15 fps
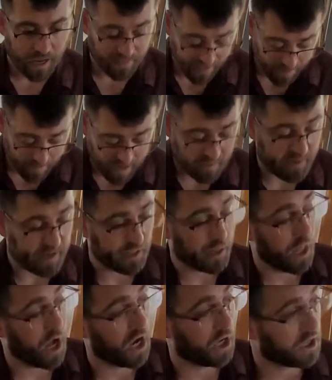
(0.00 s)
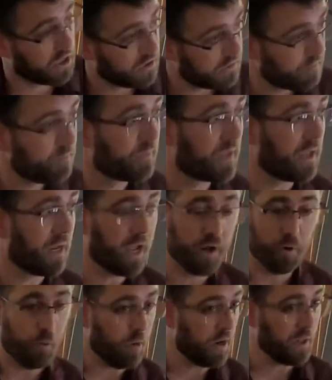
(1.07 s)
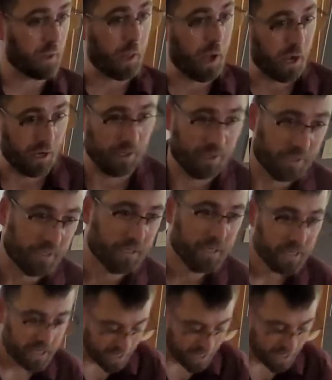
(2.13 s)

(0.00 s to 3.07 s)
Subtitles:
and that may be a lung. And I don't want a lung,